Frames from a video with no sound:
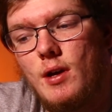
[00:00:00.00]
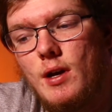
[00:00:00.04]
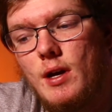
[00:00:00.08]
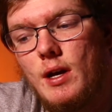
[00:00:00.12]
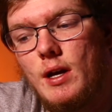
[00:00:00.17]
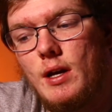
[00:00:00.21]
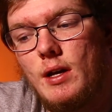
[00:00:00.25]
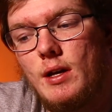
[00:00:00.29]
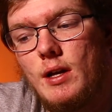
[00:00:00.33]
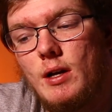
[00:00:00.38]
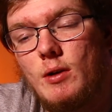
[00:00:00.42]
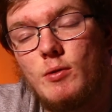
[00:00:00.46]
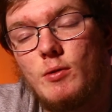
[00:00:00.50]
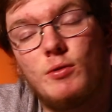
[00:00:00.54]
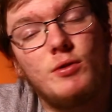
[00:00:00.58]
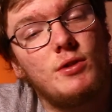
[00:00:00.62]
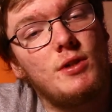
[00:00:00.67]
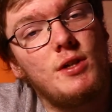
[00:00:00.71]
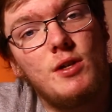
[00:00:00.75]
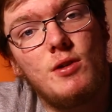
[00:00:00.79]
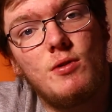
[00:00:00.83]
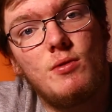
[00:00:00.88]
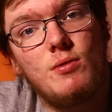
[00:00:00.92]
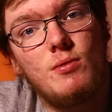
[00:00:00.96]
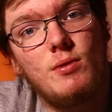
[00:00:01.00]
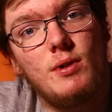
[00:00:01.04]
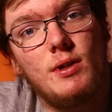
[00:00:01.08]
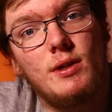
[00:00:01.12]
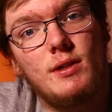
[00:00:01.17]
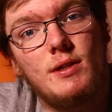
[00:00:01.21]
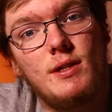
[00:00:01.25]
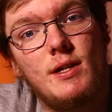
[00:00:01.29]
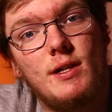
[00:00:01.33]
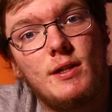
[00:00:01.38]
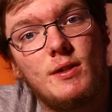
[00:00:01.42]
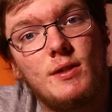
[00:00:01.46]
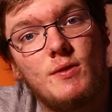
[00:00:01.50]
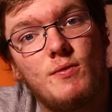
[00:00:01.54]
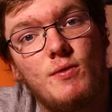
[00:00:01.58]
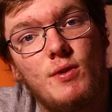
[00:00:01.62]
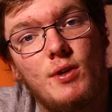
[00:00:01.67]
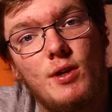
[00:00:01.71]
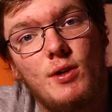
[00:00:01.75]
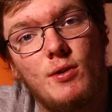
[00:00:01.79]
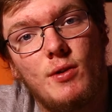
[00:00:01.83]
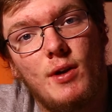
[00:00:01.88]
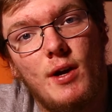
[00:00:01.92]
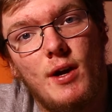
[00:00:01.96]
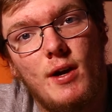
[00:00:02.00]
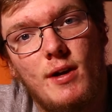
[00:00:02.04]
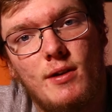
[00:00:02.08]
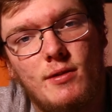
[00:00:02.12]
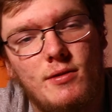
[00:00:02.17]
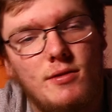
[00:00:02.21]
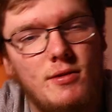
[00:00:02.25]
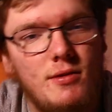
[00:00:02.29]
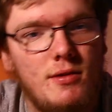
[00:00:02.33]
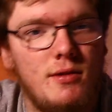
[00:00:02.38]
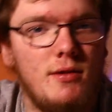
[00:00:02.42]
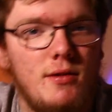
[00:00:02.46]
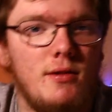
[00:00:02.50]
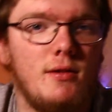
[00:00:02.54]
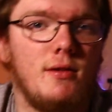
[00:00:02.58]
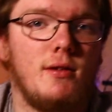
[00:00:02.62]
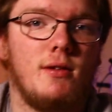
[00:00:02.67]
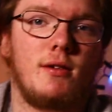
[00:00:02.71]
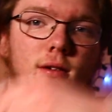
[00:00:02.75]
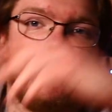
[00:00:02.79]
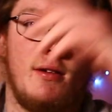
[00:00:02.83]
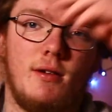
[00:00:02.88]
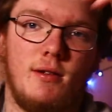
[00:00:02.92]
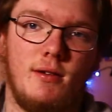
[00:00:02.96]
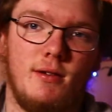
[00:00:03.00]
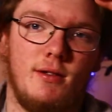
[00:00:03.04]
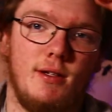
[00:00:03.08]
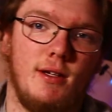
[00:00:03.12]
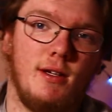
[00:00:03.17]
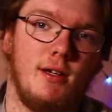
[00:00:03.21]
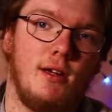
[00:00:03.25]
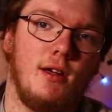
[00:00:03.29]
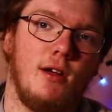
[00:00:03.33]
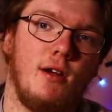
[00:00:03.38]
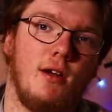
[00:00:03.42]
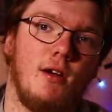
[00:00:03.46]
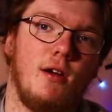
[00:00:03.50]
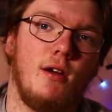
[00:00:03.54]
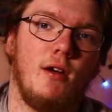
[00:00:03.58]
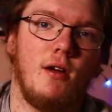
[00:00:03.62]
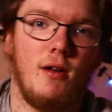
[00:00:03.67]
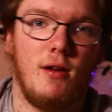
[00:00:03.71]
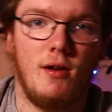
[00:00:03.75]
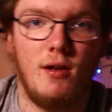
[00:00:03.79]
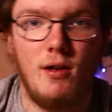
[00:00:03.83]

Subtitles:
and I will see you in the next video, guys. Take care.